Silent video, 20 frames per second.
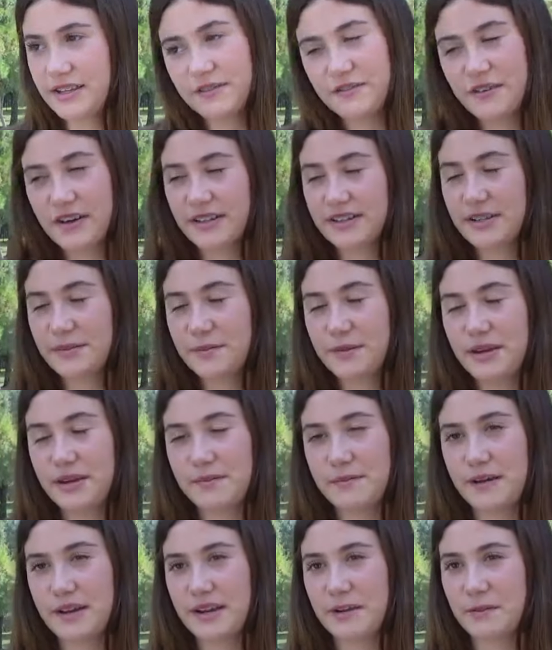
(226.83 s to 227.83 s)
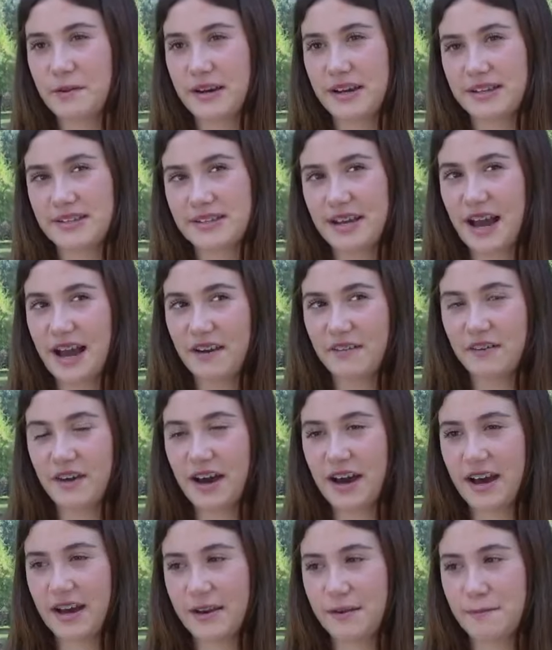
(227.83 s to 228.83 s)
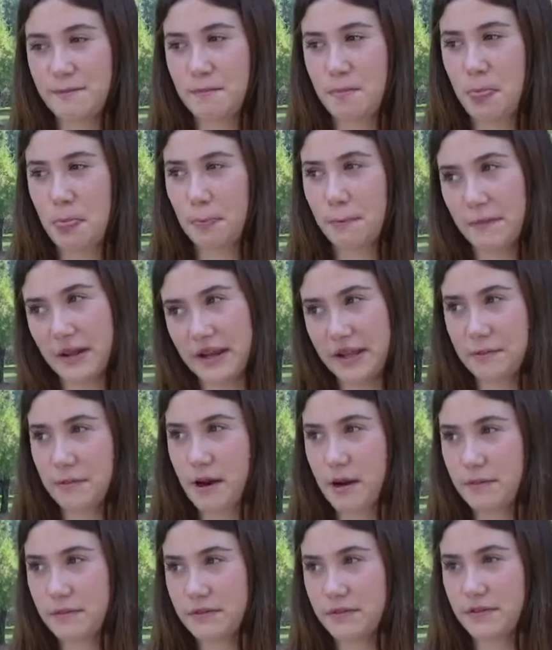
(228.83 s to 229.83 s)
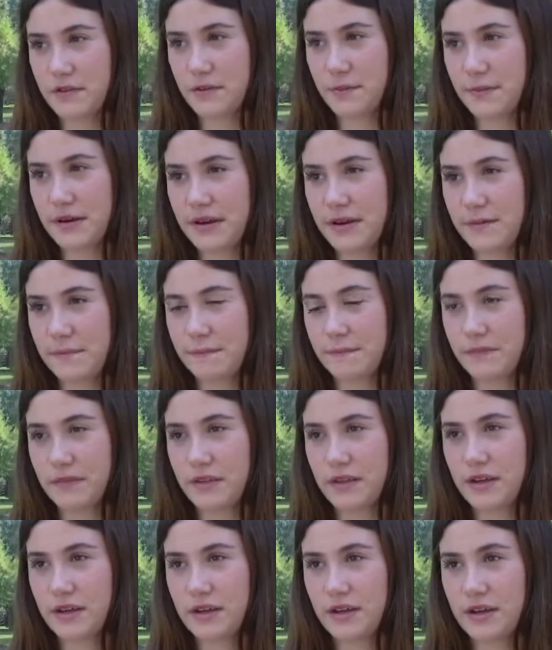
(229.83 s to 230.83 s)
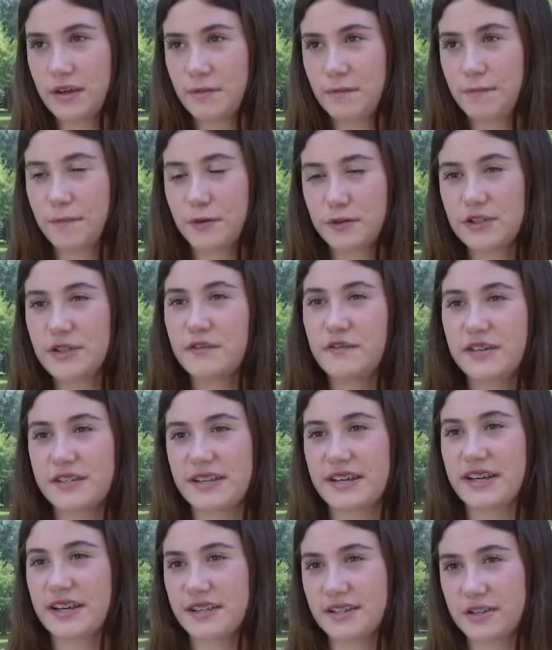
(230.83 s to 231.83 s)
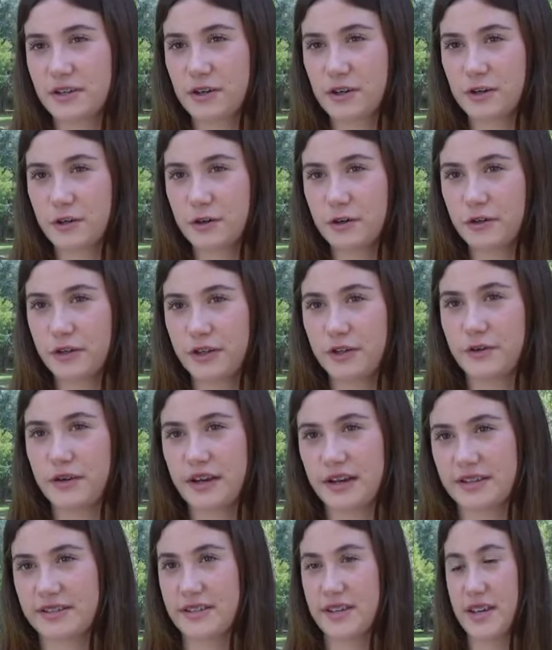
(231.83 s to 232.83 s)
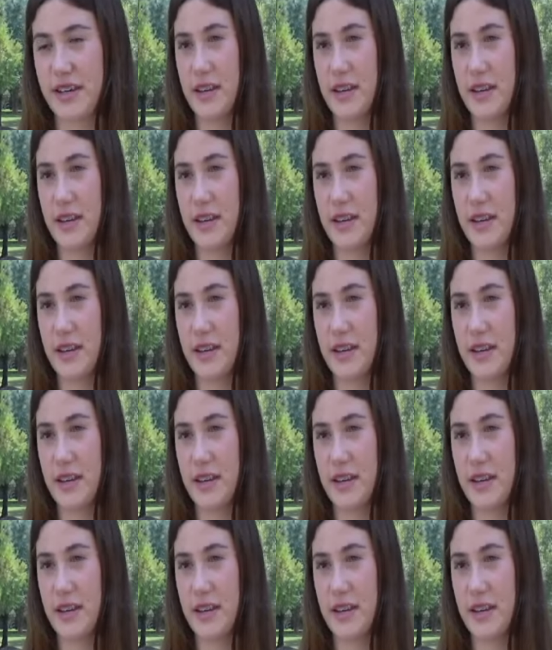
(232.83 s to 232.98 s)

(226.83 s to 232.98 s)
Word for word: It's affected me in many ways. I've had many problems from it. Most of it's internal and you can't